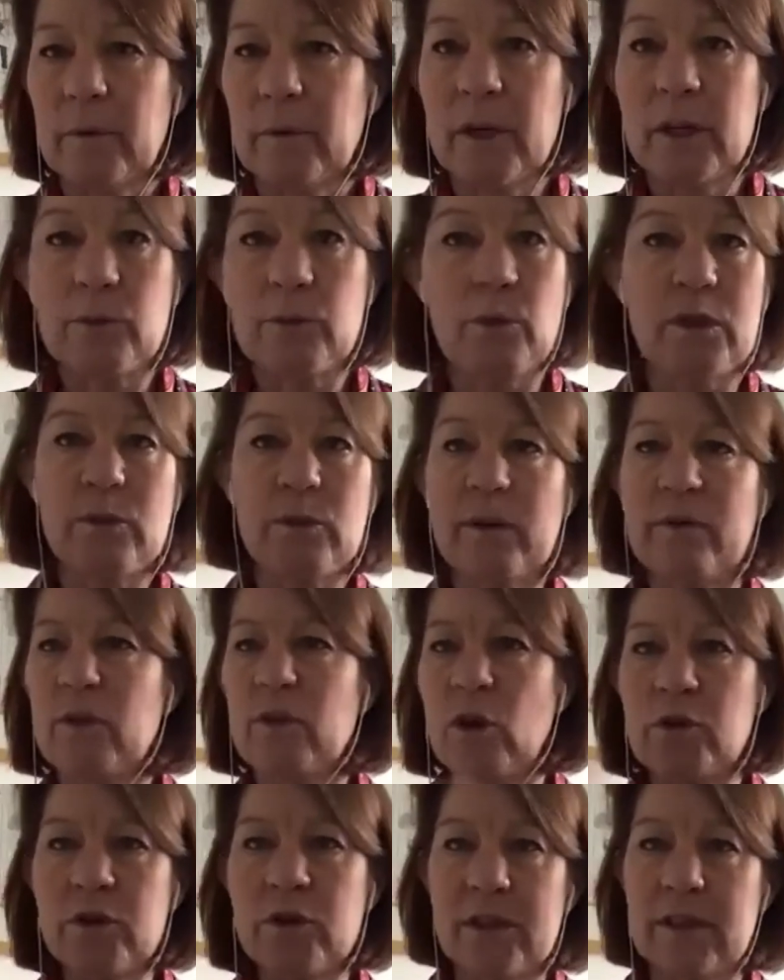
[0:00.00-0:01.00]
Because once we've
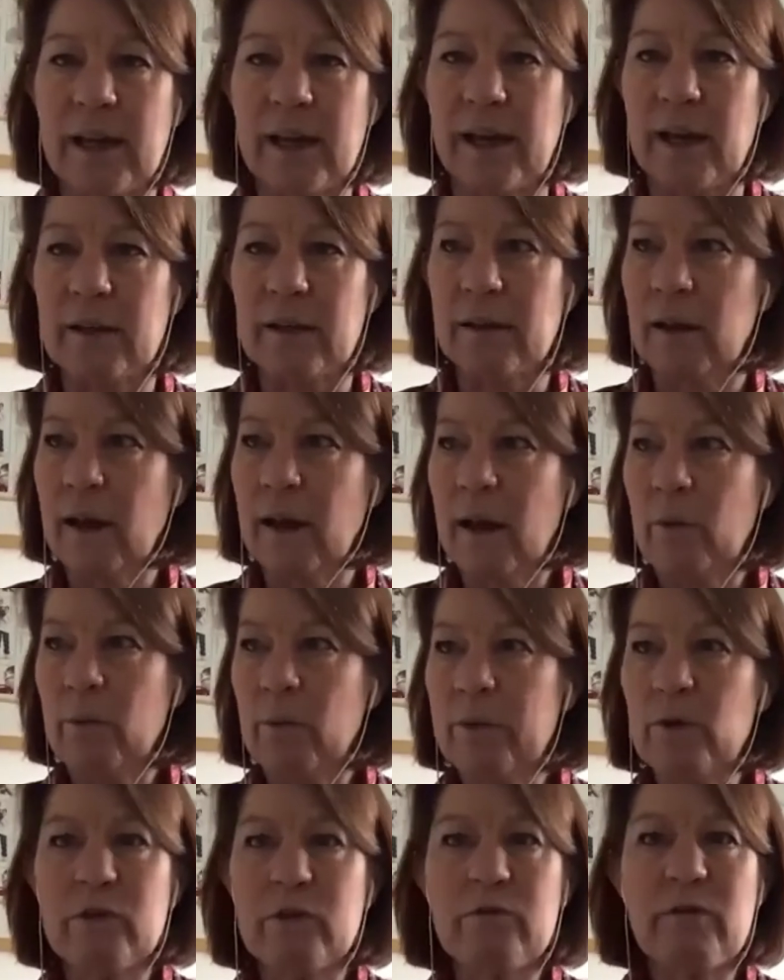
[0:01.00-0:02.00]
lost it,
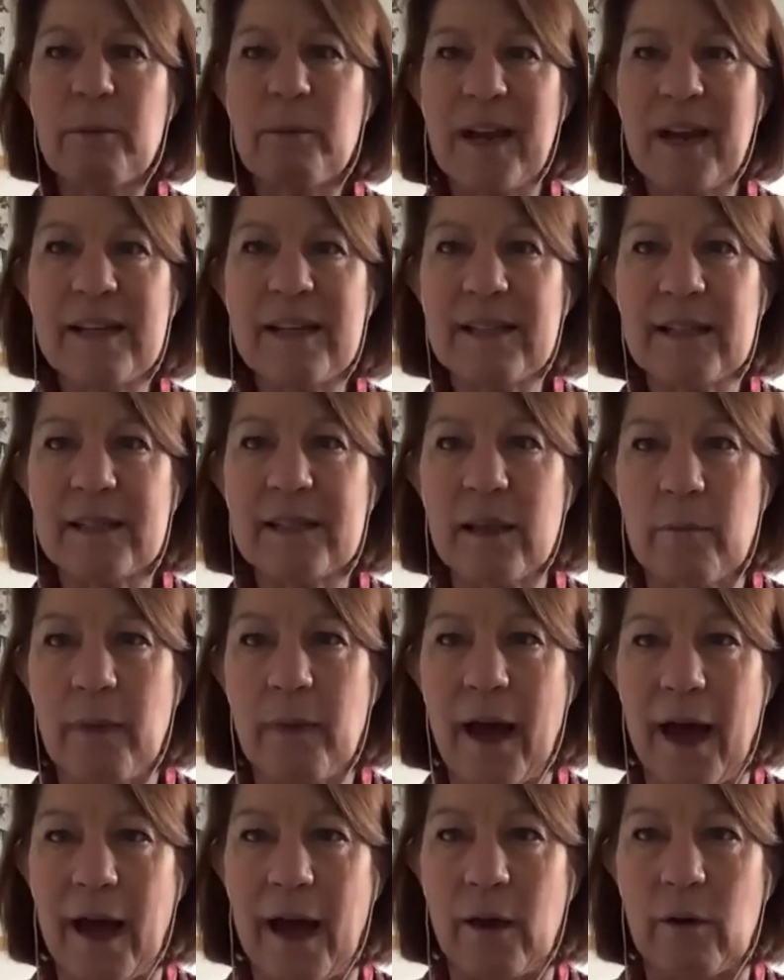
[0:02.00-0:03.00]
we've got to replace it
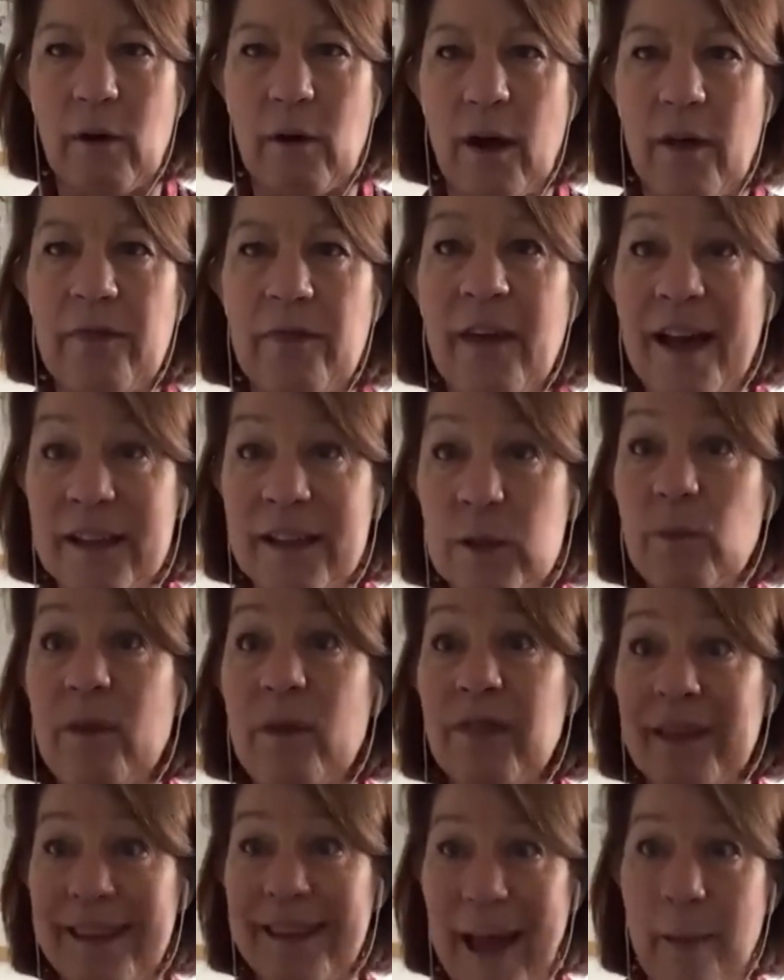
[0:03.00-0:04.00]
somehow. And that's
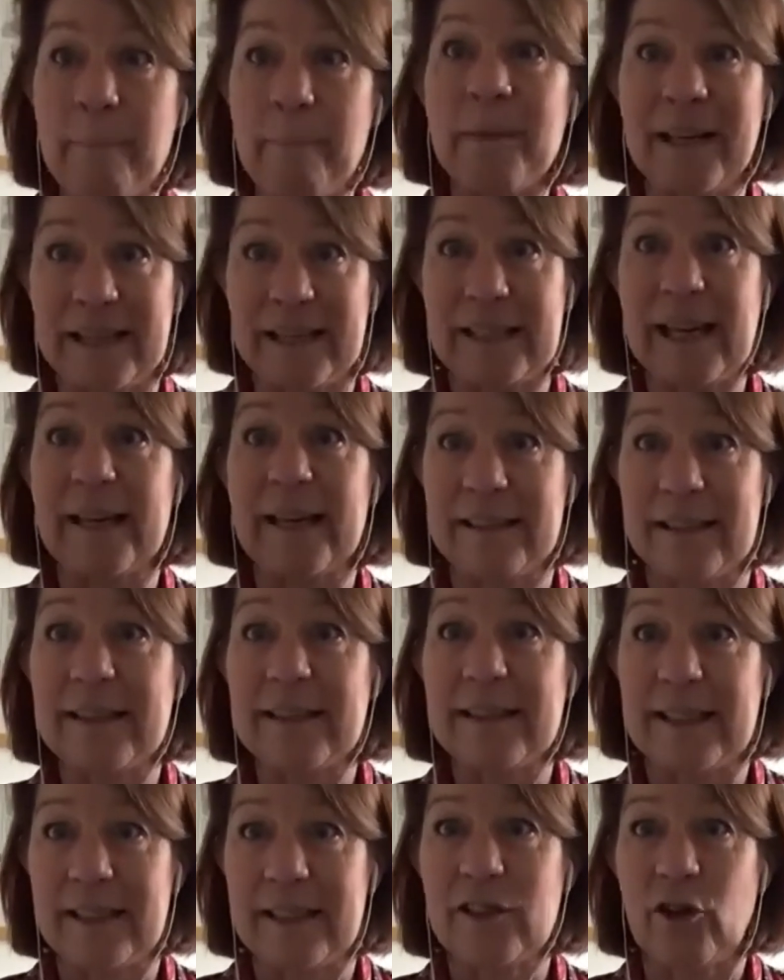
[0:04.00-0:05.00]
when the gambling
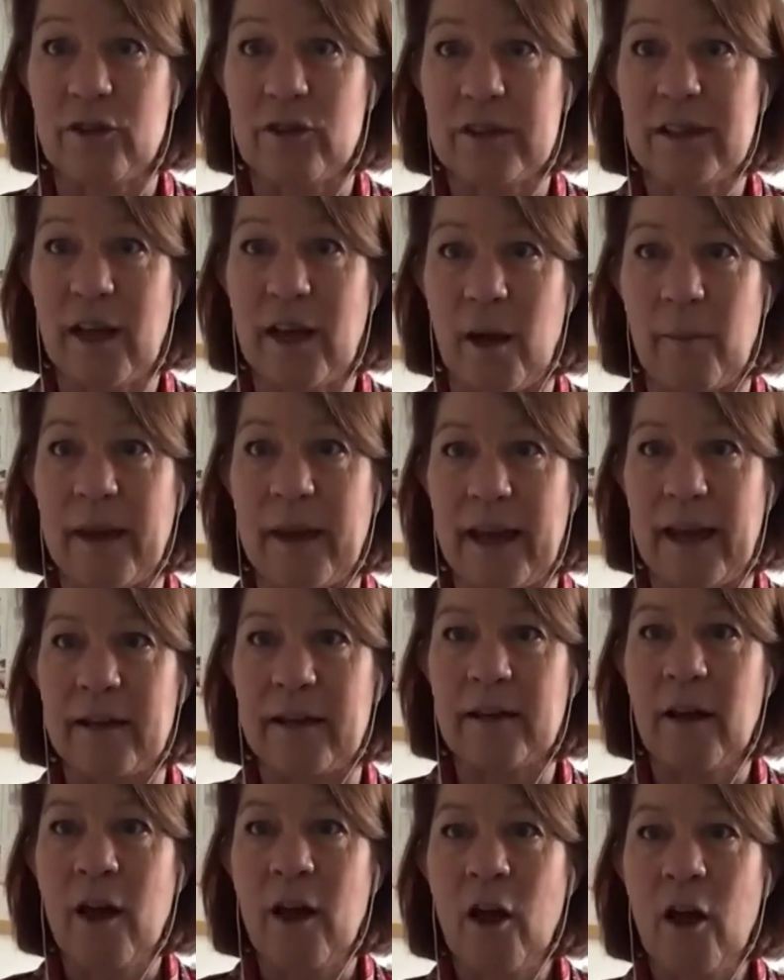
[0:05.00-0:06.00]
tendencies start to come
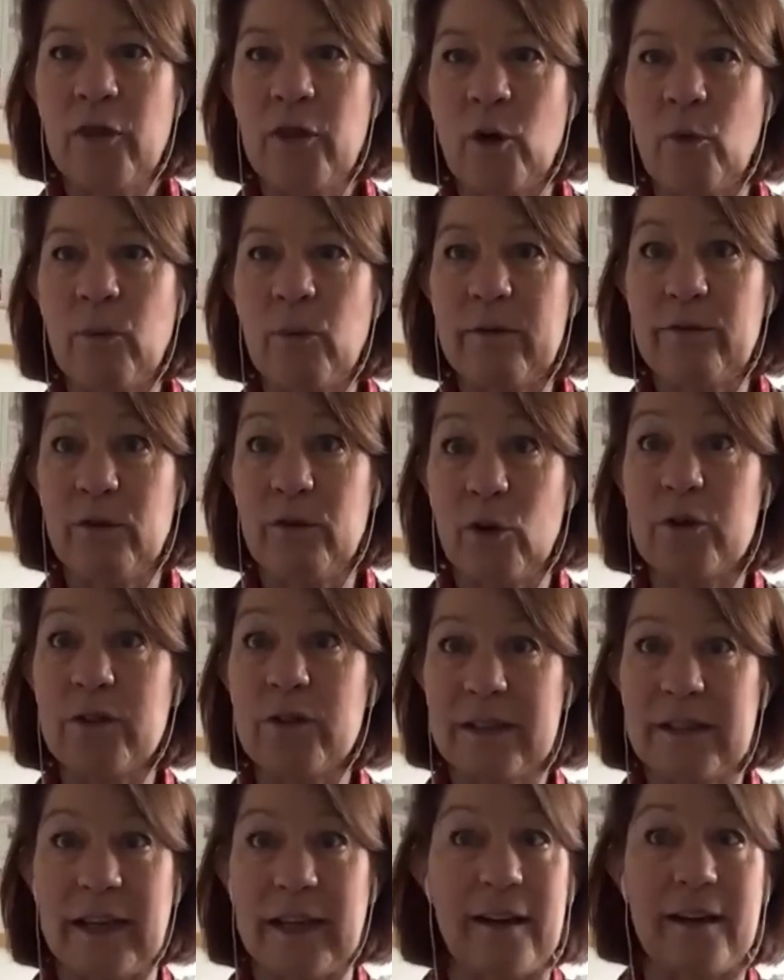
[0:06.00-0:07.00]
in, that we've
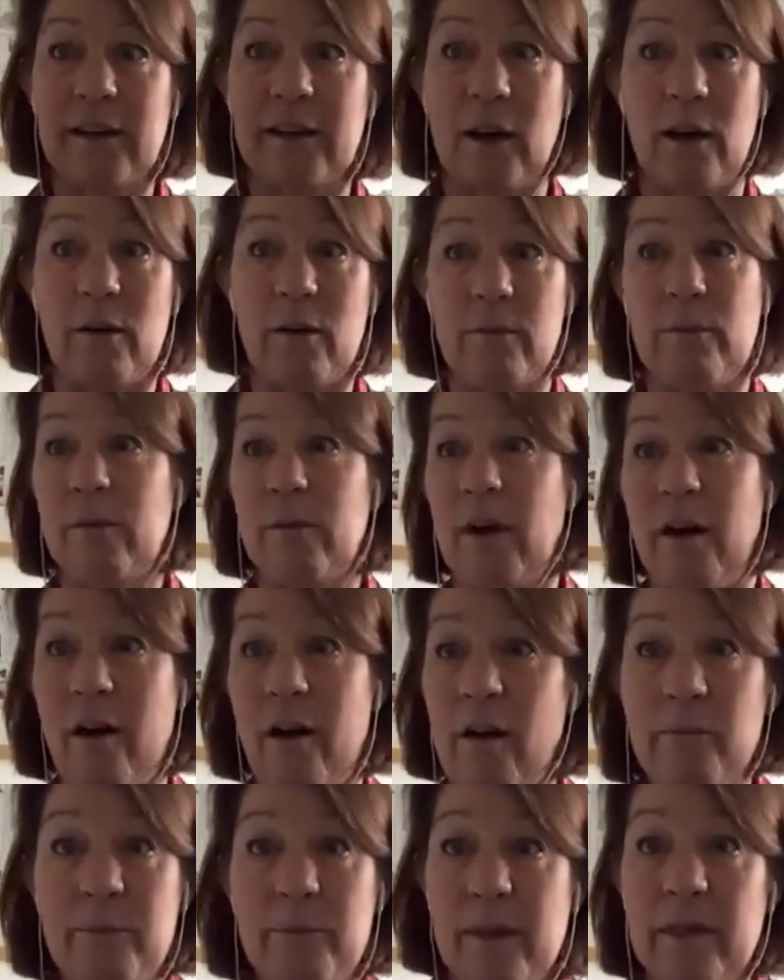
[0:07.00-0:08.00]
lost it. You know,
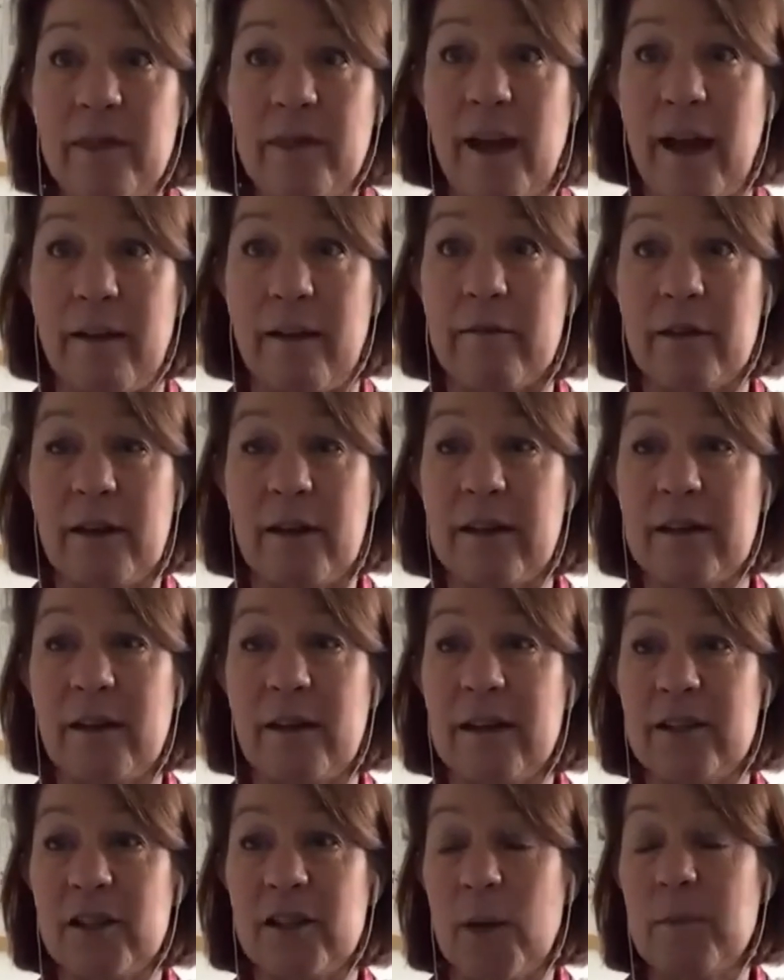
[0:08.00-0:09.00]
I've been there
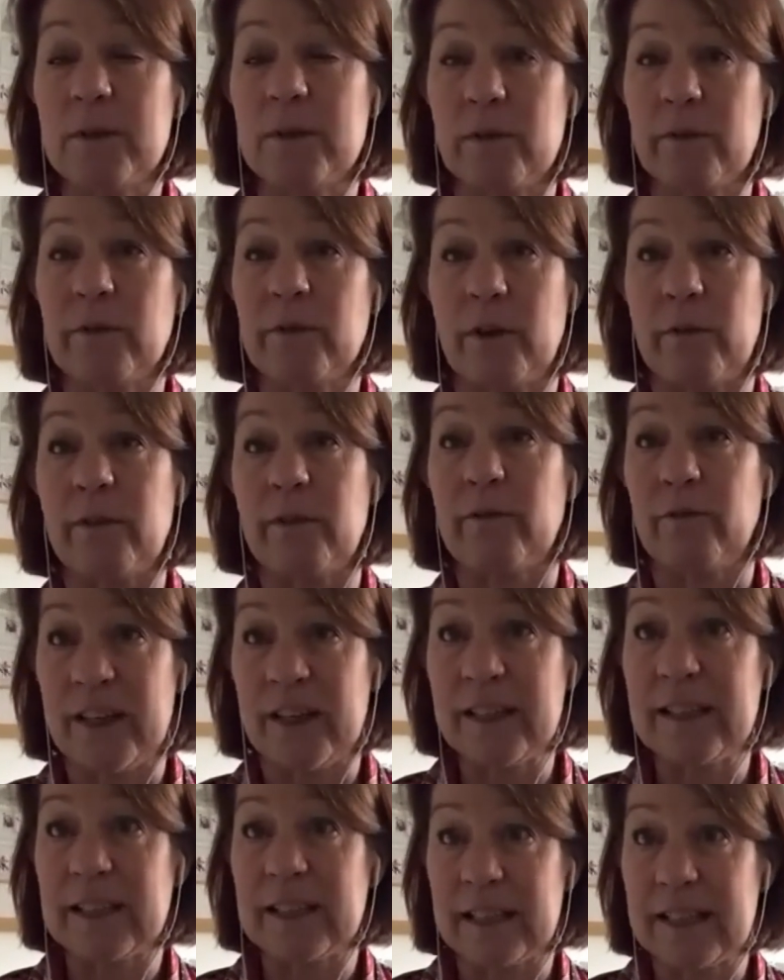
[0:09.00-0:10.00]
in terms of
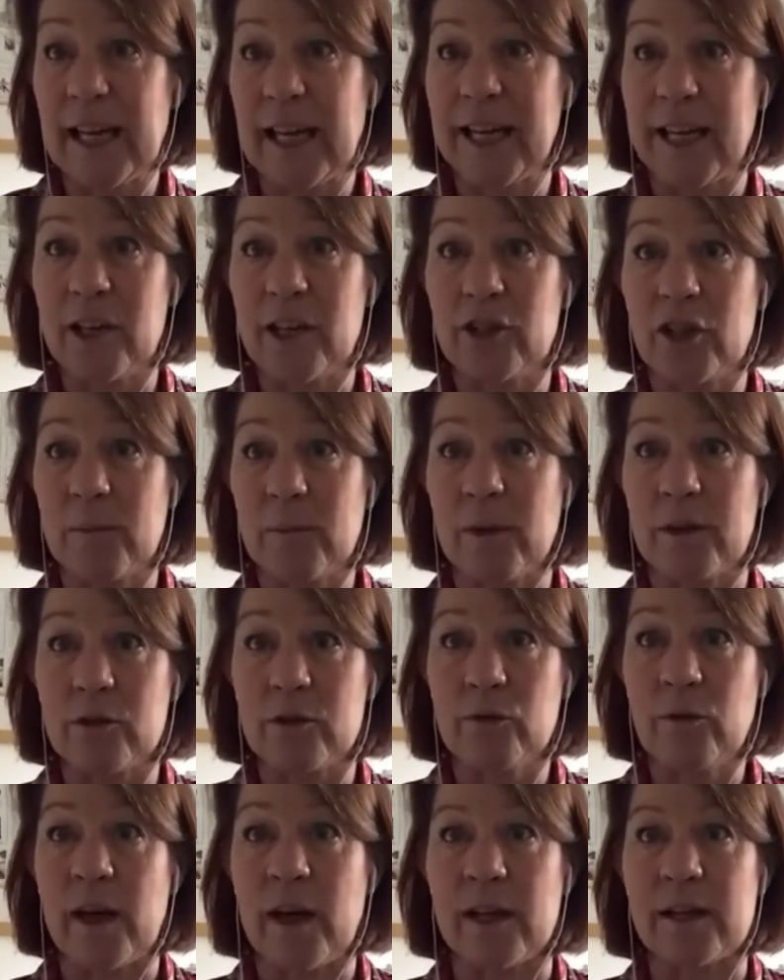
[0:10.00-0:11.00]
investing and taking too
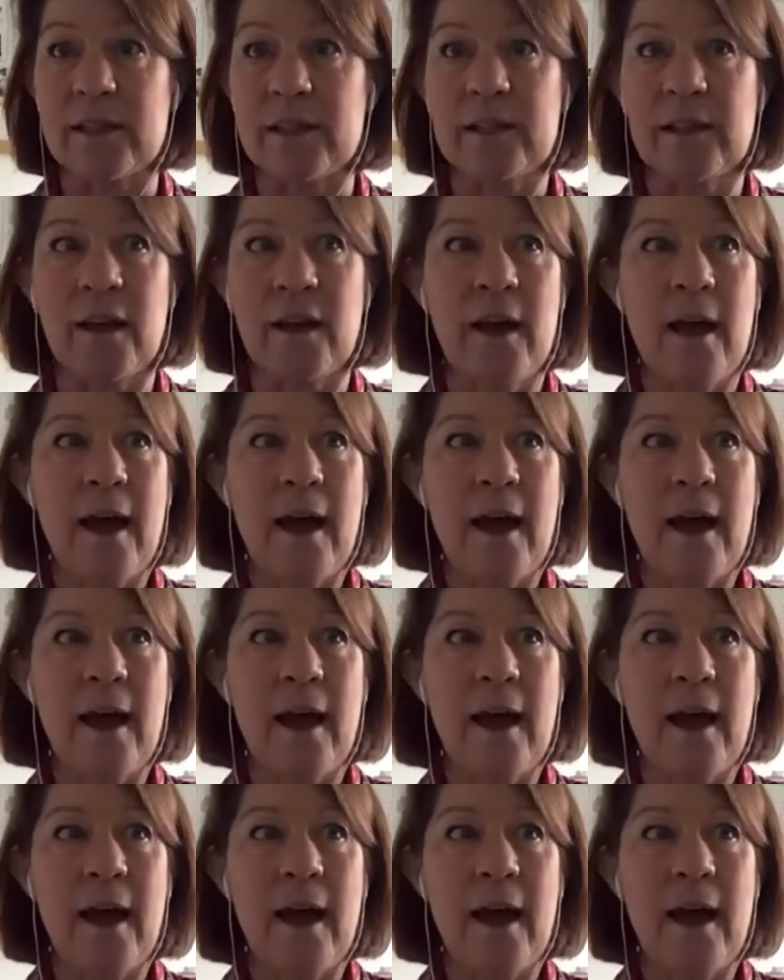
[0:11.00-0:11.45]
much risk.